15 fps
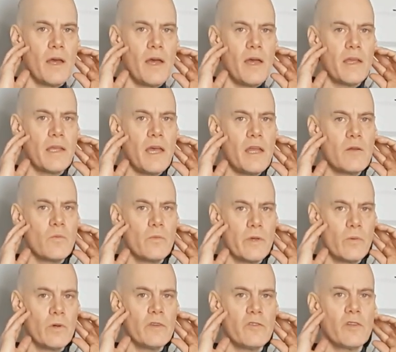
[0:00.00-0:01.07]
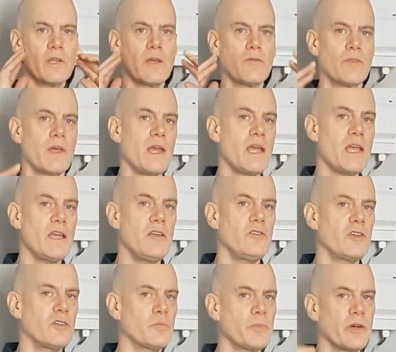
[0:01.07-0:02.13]
Again, we want to give the
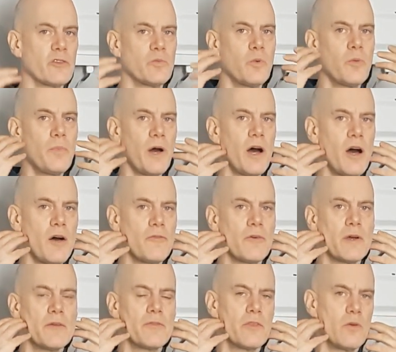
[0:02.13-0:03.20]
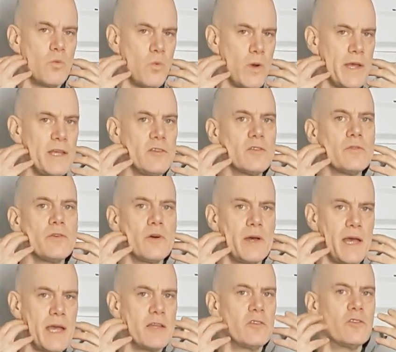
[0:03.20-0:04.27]
easiest possible pathway for the weight of your
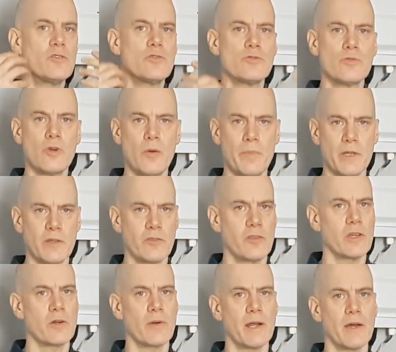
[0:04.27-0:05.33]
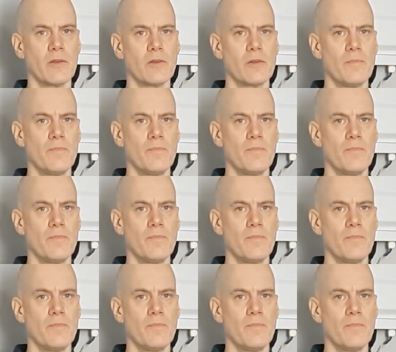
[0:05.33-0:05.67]
head to drop into the ground.